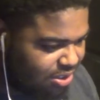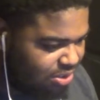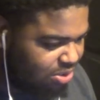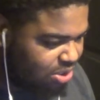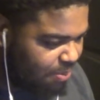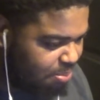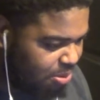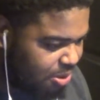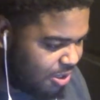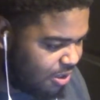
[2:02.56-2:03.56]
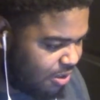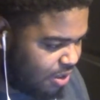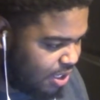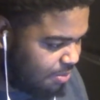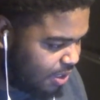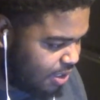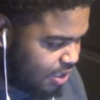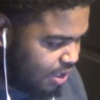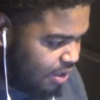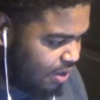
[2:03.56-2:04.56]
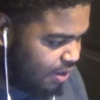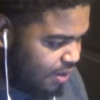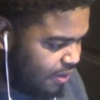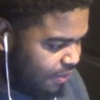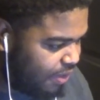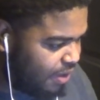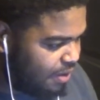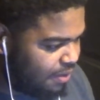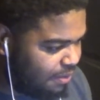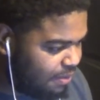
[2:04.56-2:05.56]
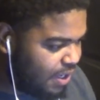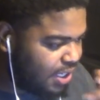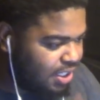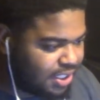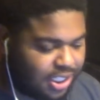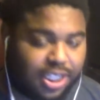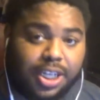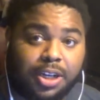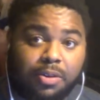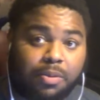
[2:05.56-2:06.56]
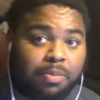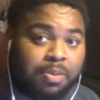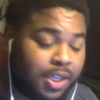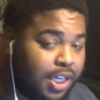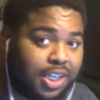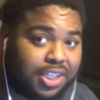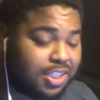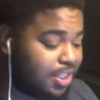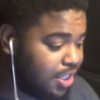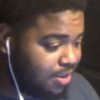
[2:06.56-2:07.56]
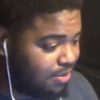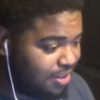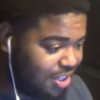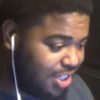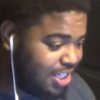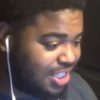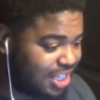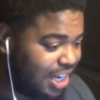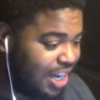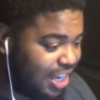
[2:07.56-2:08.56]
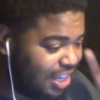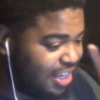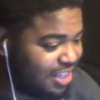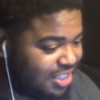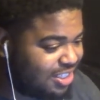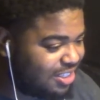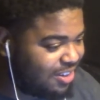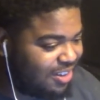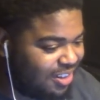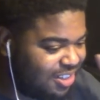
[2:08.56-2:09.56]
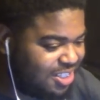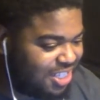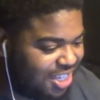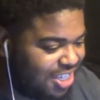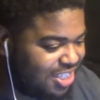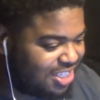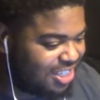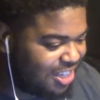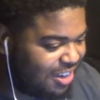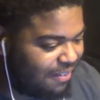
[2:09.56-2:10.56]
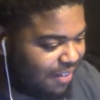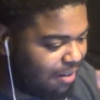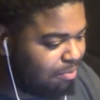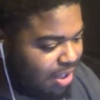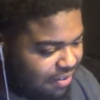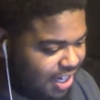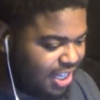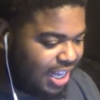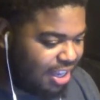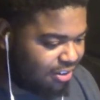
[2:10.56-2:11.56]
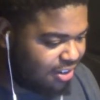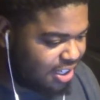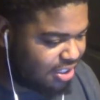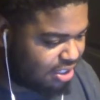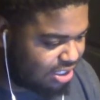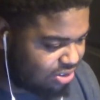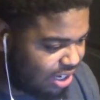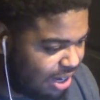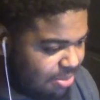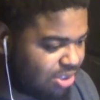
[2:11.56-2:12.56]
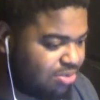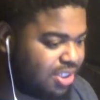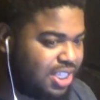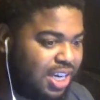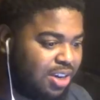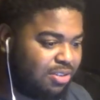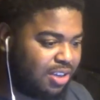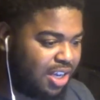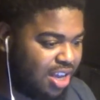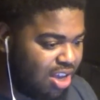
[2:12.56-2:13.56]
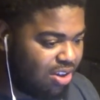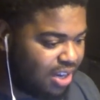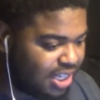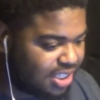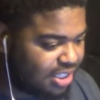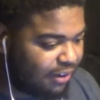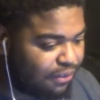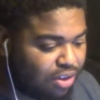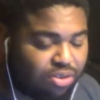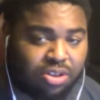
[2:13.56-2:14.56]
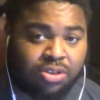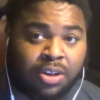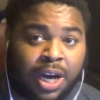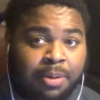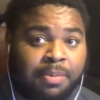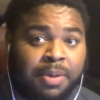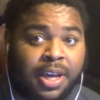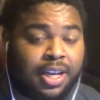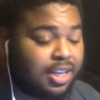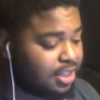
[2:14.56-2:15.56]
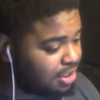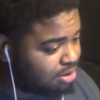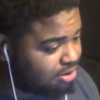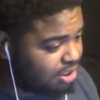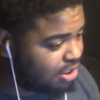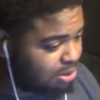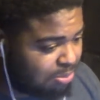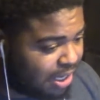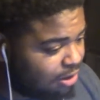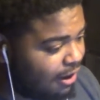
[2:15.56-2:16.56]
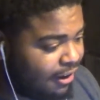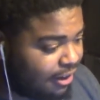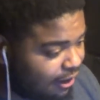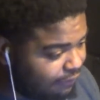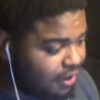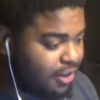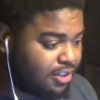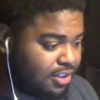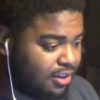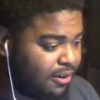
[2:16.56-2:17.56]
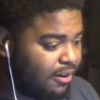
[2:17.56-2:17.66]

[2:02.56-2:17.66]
go support, let me get his name. Video. Please, yo. This guy is a genius. I'm leaving a like on this, subscribing to his channel. Like, you got yourself a new subscriber, man. This was just spot on. I love this.